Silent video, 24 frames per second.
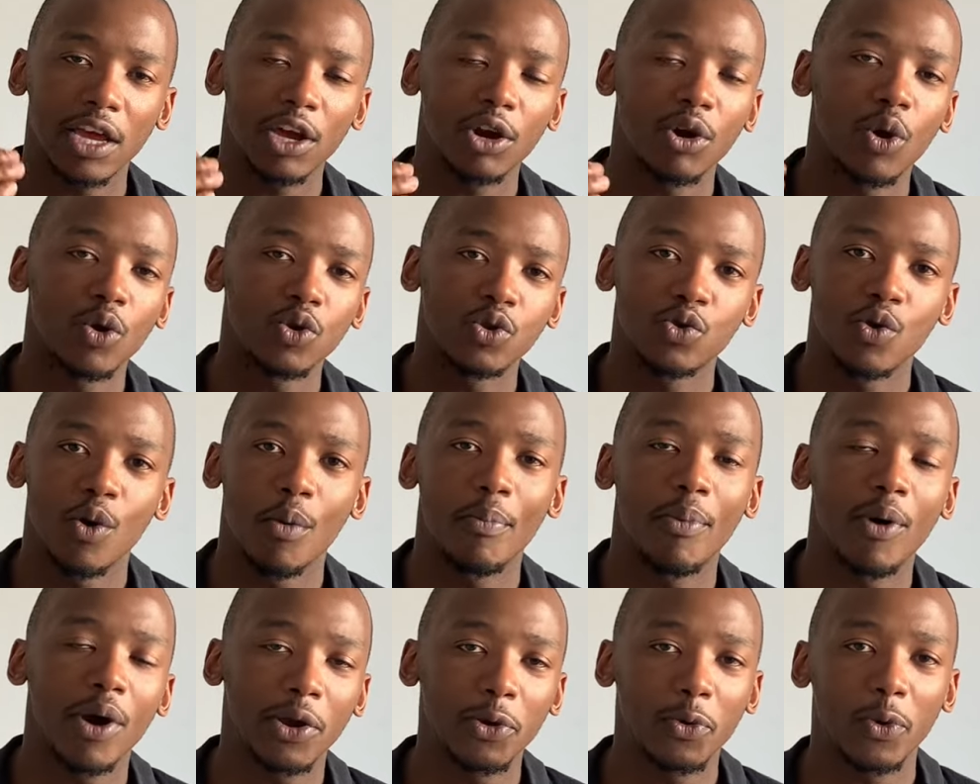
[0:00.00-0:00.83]
and grow to a
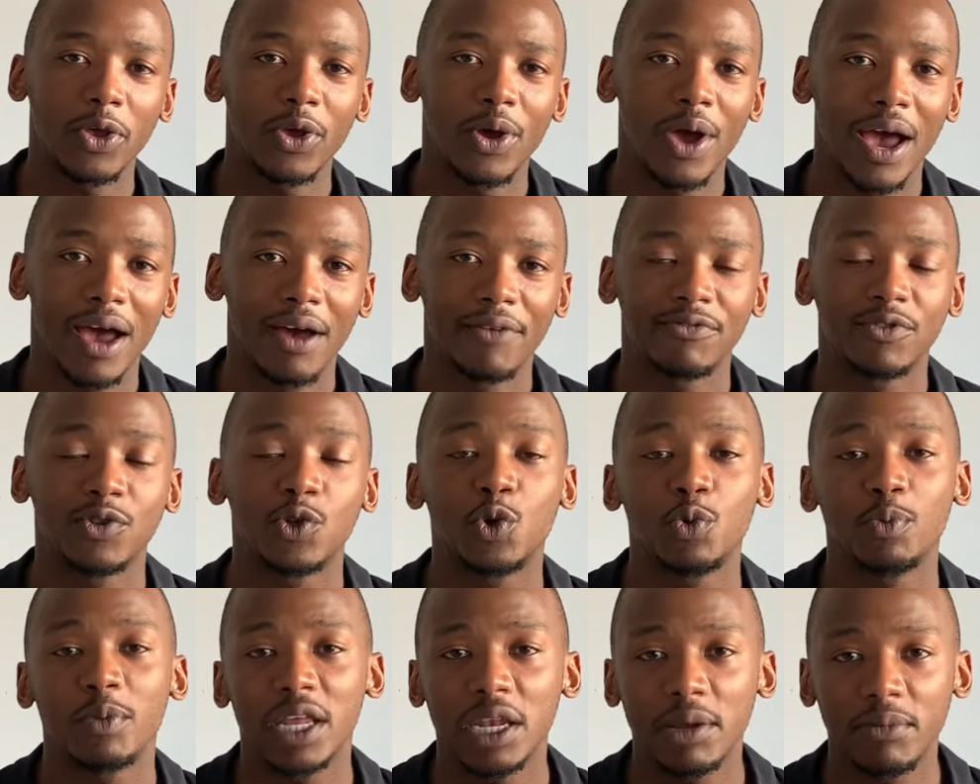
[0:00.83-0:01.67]
point where you have
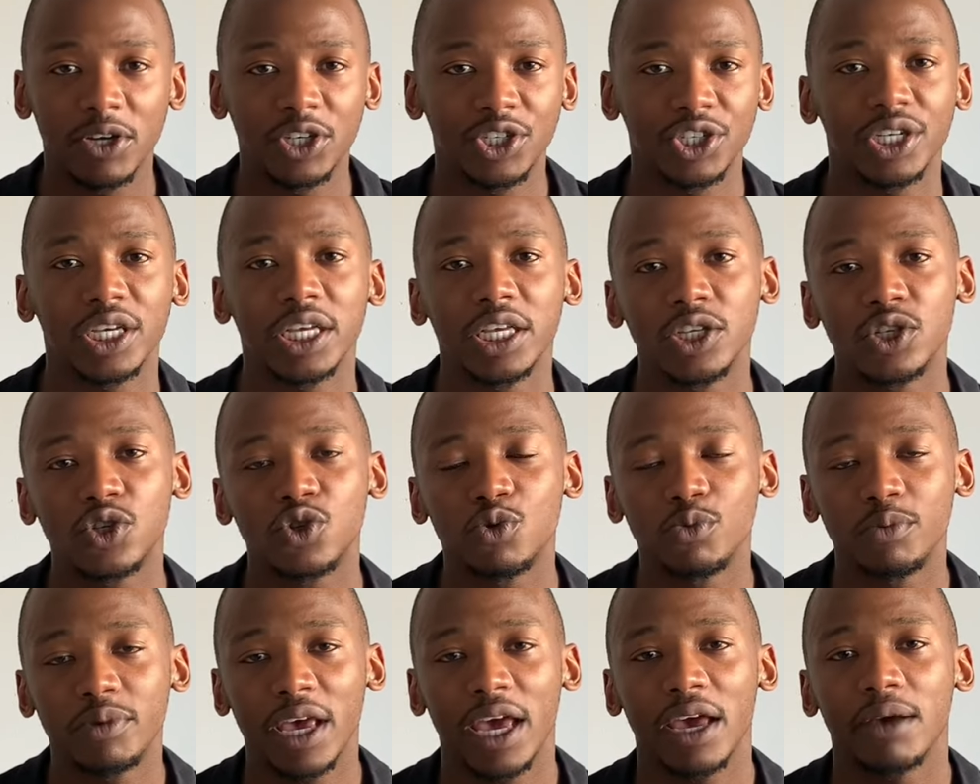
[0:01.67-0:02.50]
too many machines
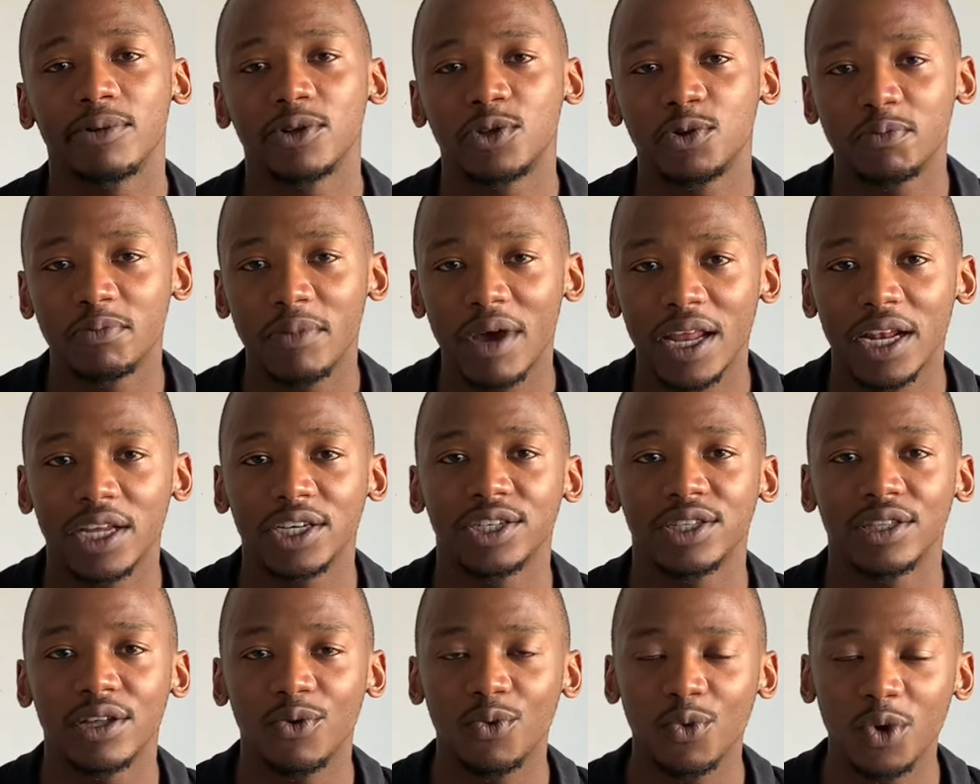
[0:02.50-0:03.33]
to be able to
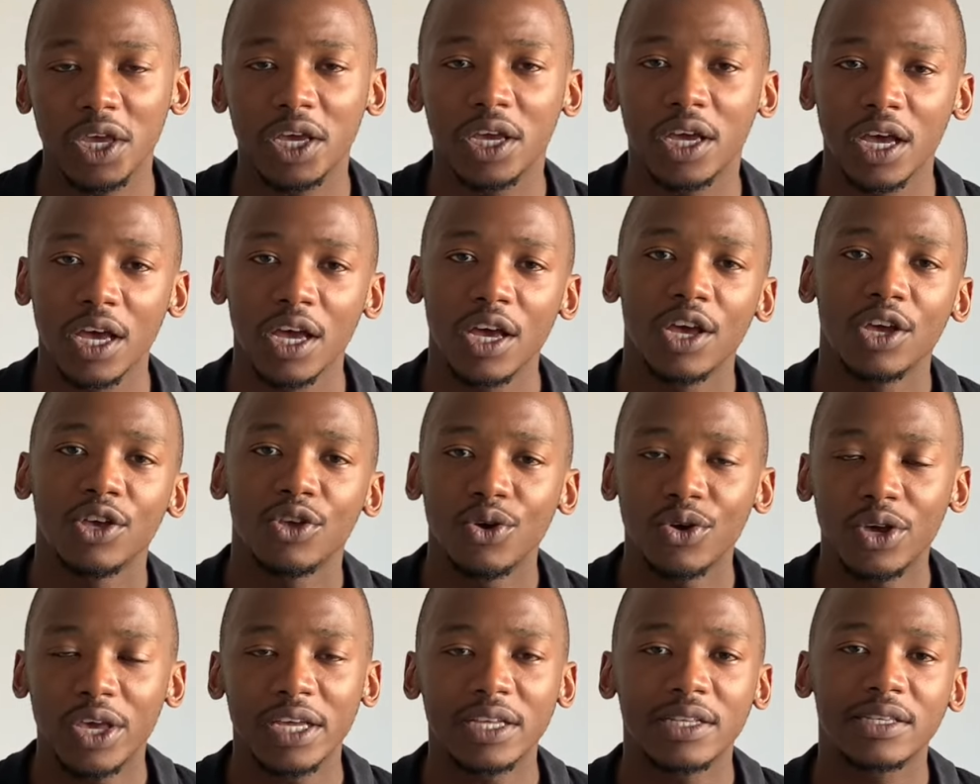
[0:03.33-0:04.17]
manage in a week,
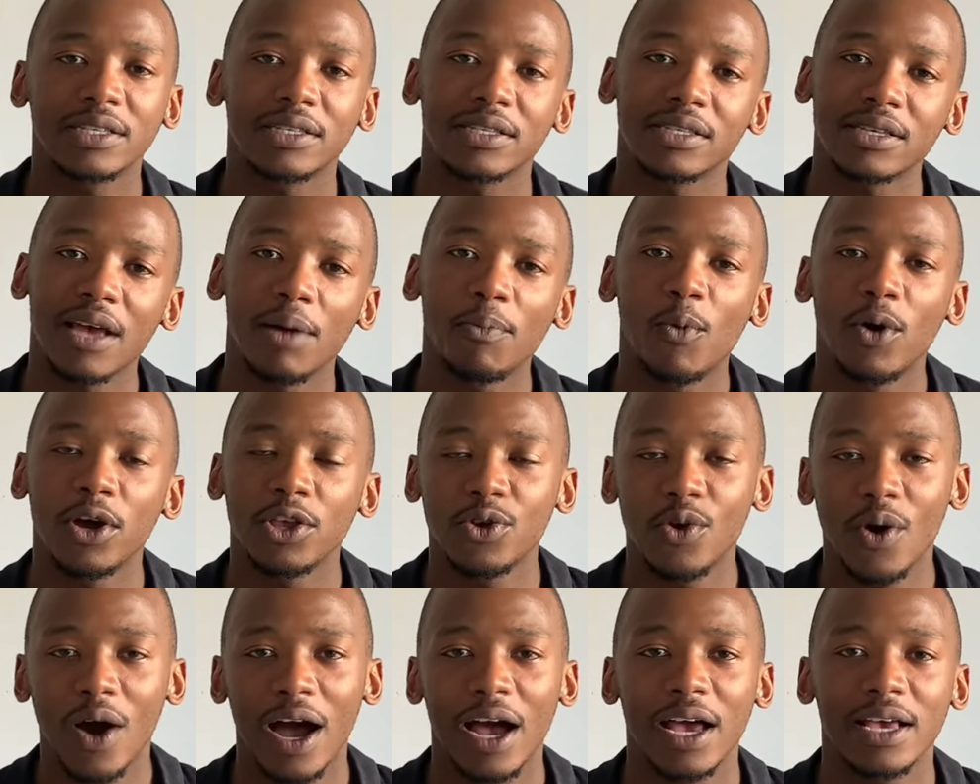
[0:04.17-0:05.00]
you get someone,
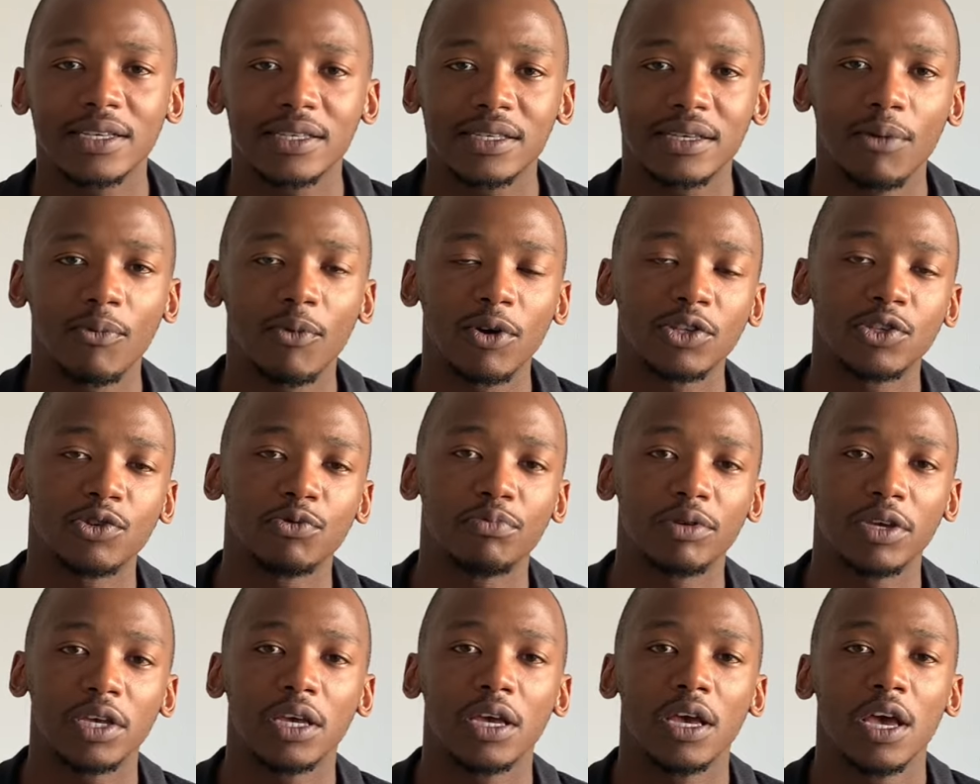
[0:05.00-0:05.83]
you hire someone to
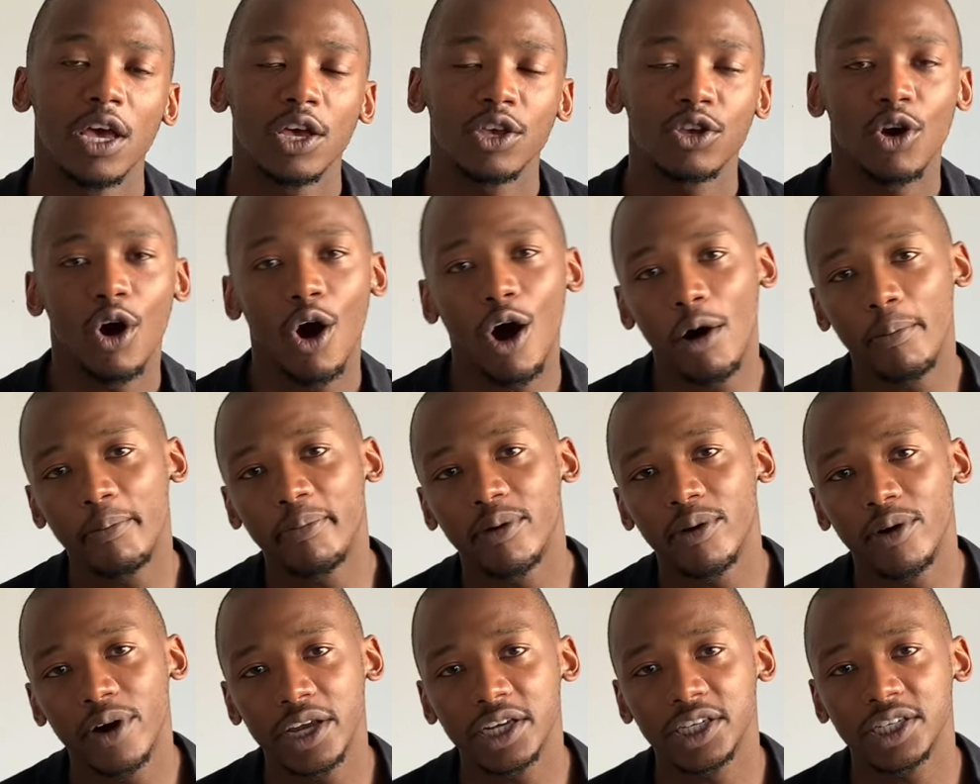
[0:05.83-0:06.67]
be your
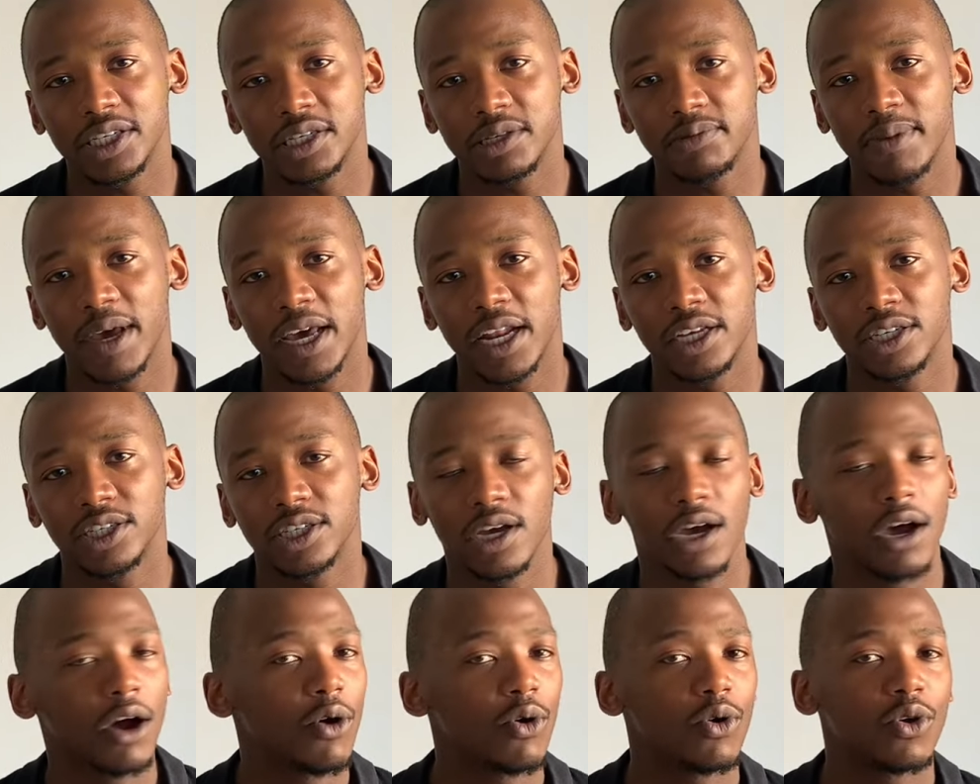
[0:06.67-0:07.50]
operations
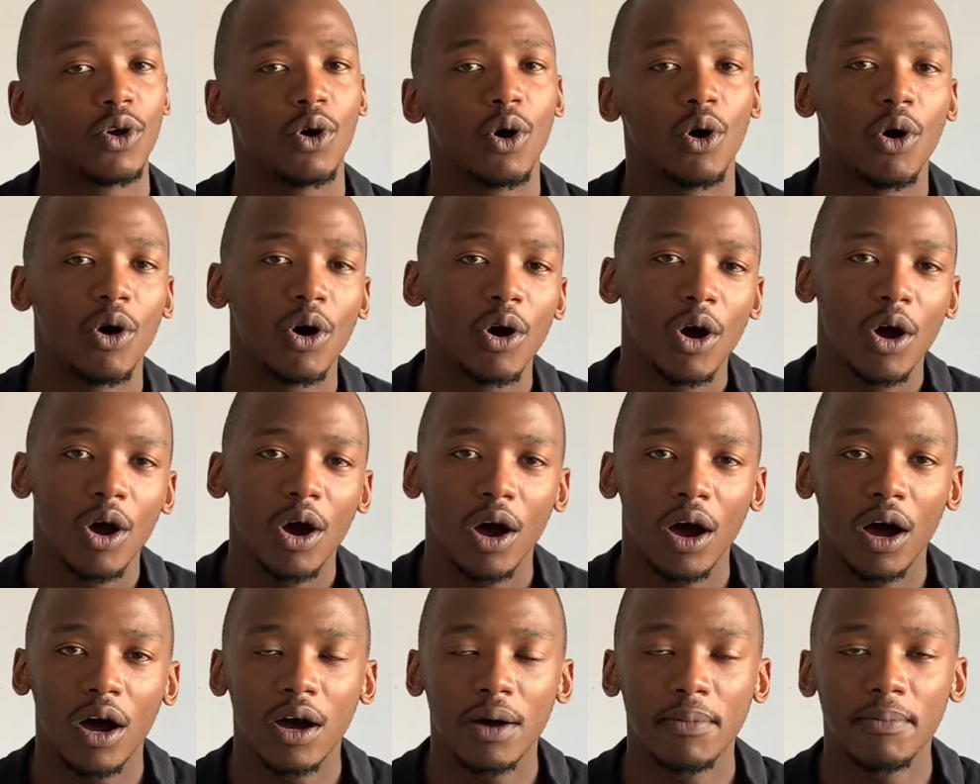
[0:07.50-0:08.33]
manager or your
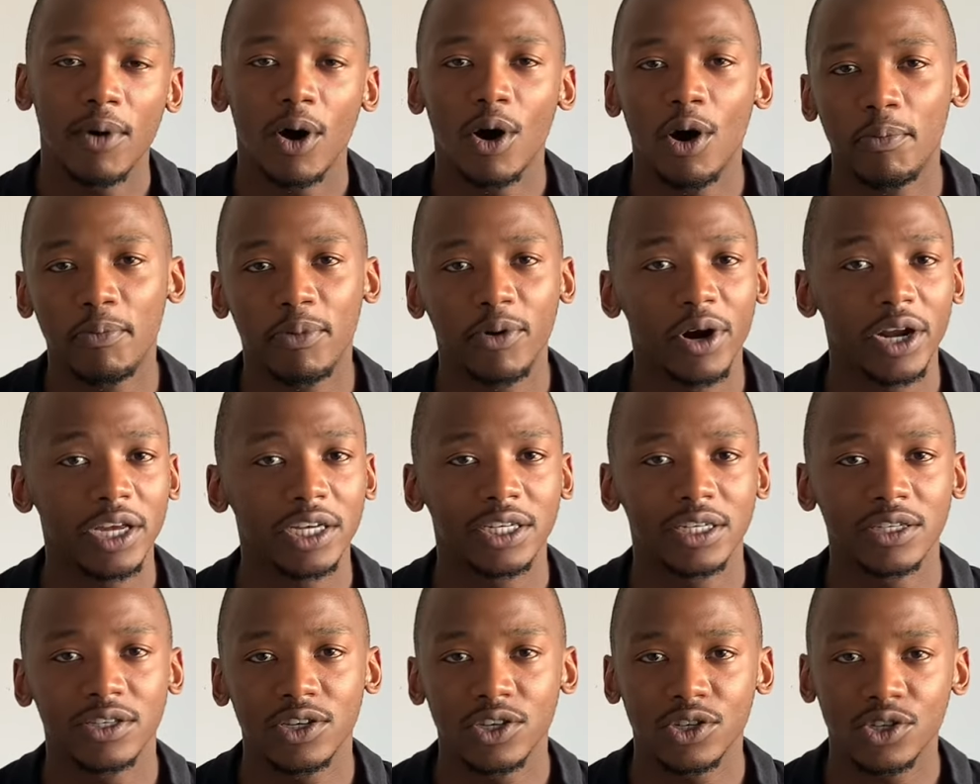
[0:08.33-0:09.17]

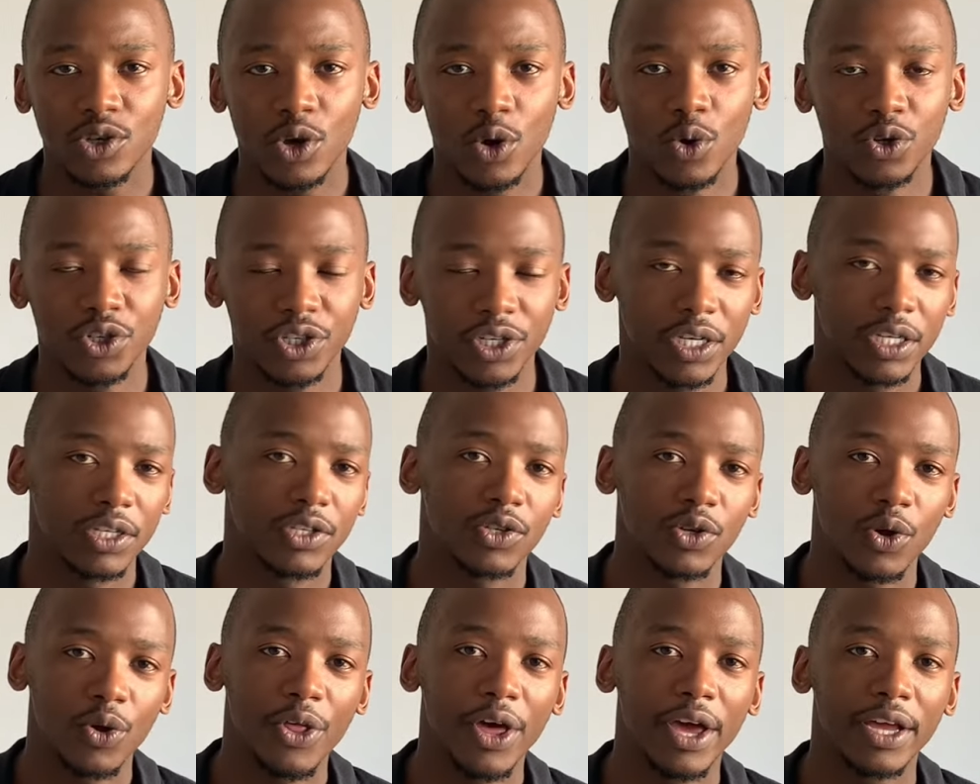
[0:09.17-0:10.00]
operations associate,
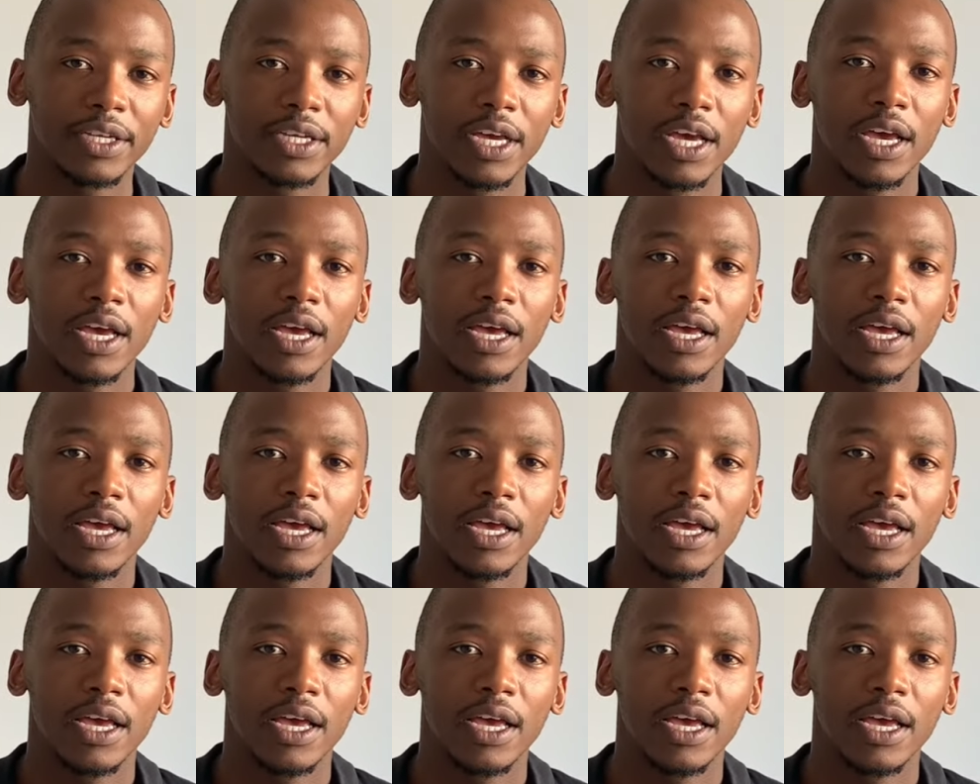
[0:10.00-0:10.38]
so that